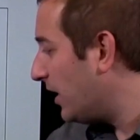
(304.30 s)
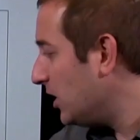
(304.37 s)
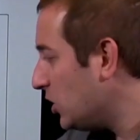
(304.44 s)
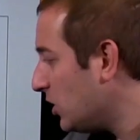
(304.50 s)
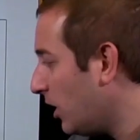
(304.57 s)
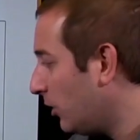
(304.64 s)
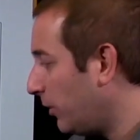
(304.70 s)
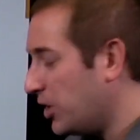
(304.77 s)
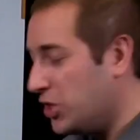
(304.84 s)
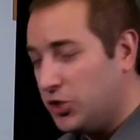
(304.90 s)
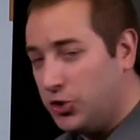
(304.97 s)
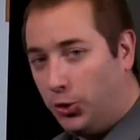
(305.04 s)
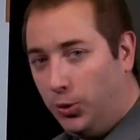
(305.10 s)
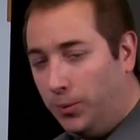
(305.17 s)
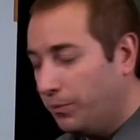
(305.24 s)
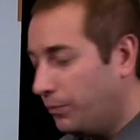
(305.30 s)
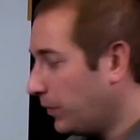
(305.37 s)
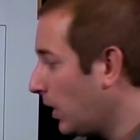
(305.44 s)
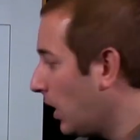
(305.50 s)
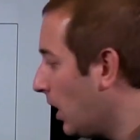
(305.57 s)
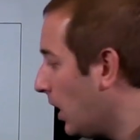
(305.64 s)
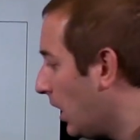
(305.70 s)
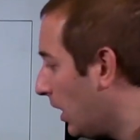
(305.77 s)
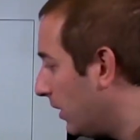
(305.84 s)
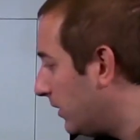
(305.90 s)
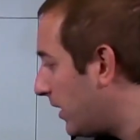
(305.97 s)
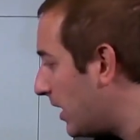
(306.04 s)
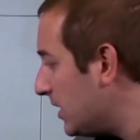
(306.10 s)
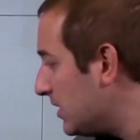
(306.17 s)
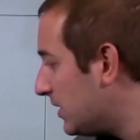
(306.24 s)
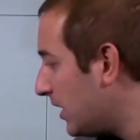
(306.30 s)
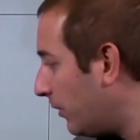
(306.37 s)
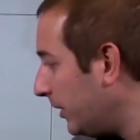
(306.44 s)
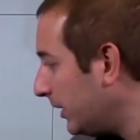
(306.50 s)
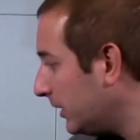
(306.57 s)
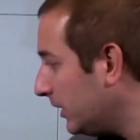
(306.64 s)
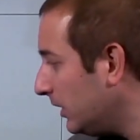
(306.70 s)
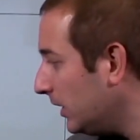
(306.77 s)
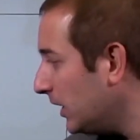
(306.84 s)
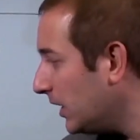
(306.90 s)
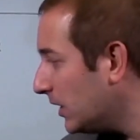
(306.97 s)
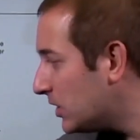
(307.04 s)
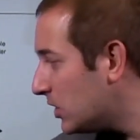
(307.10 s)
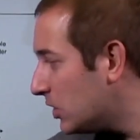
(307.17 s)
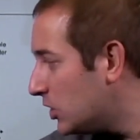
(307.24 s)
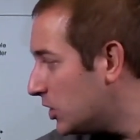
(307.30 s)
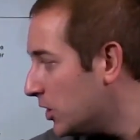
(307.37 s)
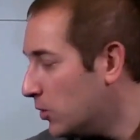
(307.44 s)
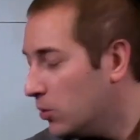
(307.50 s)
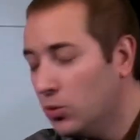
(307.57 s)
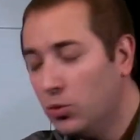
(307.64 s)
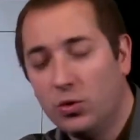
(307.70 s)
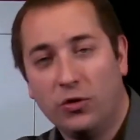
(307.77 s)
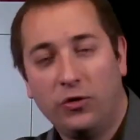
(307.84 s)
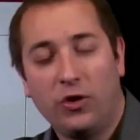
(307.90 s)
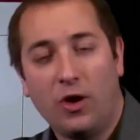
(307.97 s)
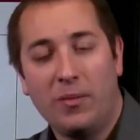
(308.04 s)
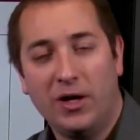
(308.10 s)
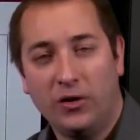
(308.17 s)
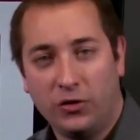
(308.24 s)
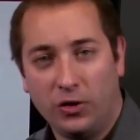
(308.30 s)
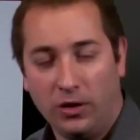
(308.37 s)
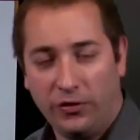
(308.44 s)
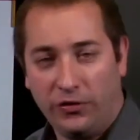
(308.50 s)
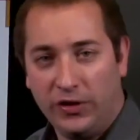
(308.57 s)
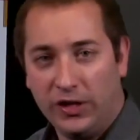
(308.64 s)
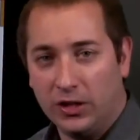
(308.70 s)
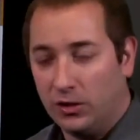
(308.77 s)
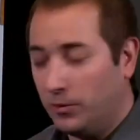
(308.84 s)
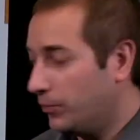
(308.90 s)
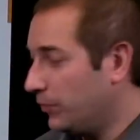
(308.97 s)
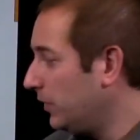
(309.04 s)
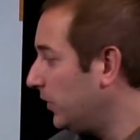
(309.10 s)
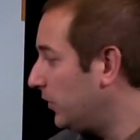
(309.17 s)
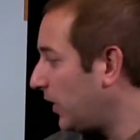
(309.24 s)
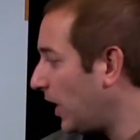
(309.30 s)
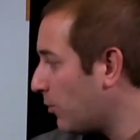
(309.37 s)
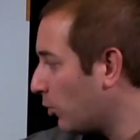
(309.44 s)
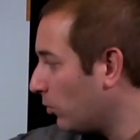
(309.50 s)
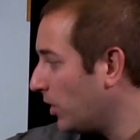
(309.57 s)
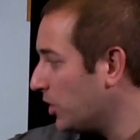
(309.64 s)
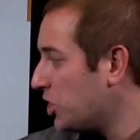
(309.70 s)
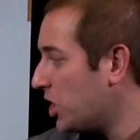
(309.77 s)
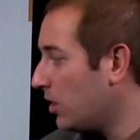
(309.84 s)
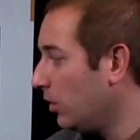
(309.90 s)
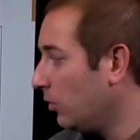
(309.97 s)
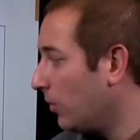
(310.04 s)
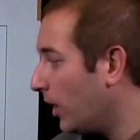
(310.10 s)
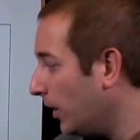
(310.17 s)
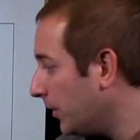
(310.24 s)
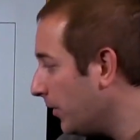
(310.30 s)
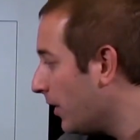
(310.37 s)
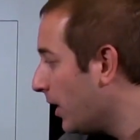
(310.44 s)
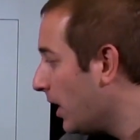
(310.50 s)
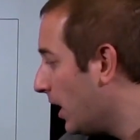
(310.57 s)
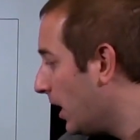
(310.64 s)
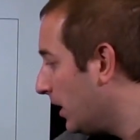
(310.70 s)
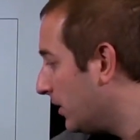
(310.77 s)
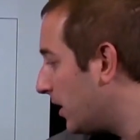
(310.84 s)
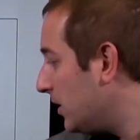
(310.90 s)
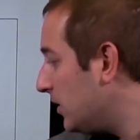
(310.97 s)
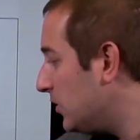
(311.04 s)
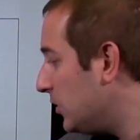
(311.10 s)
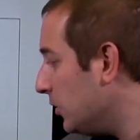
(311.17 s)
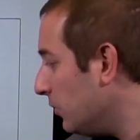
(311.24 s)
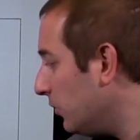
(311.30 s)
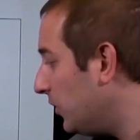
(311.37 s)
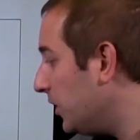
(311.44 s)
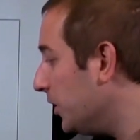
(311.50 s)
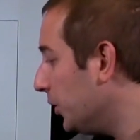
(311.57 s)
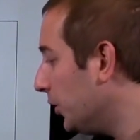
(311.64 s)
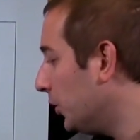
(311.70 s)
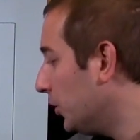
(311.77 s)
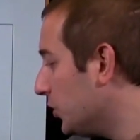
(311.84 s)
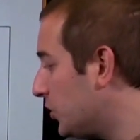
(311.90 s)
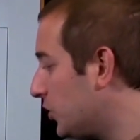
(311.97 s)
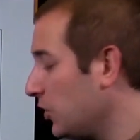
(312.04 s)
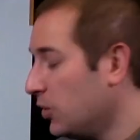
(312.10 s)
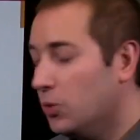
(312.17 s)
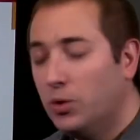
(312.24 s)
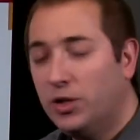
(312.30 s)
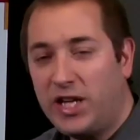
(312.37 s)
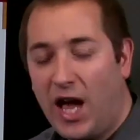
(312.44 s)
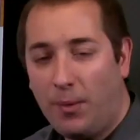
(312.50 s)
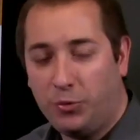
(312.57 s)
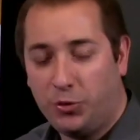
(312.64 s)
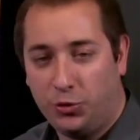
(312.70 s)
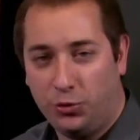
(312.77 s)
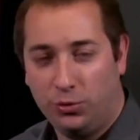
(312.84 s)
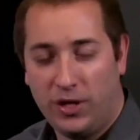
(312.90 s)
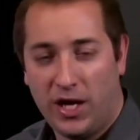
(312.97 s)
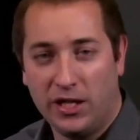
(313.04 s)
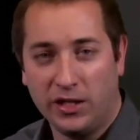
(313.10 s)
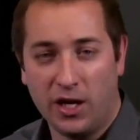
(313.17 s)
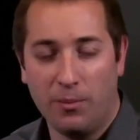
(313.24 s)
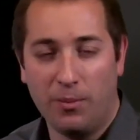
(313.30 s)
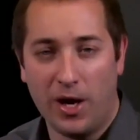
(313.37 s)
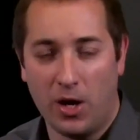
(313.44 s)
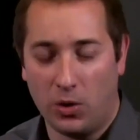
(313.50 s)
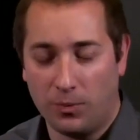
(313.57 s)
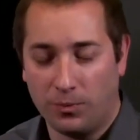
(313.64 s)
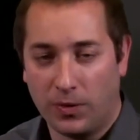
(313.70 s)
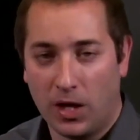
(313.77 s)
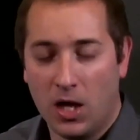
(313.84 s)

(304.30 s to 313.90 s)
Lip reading: additional register that is directly linked to some external signal, this timer 1 channel 1, that is used here to capture and compare.